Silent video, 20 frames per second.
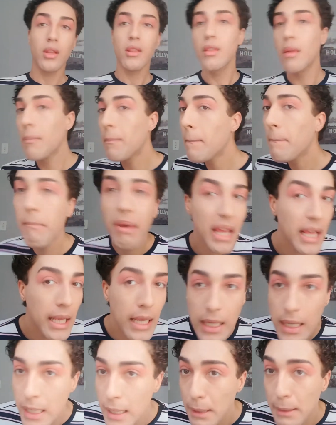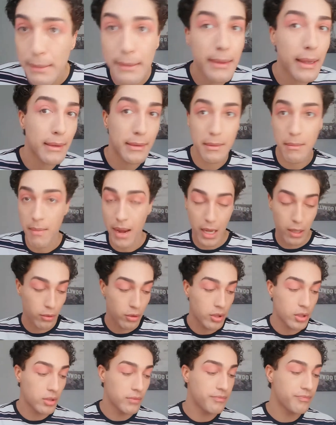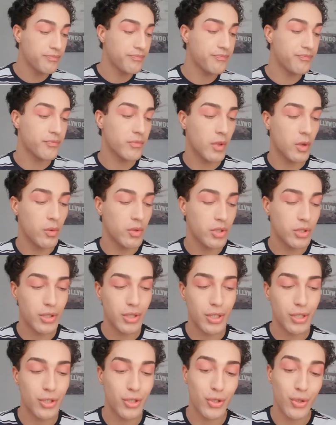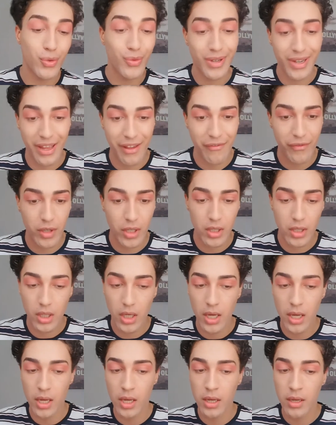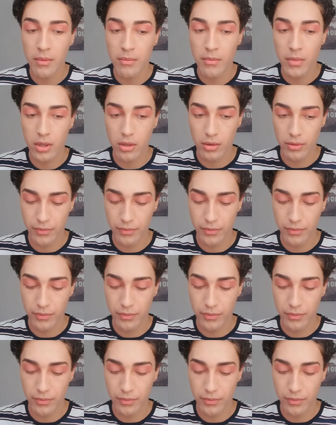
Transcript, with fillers: the pinkness doesn't matter. I'm just gonna do whatever. Um,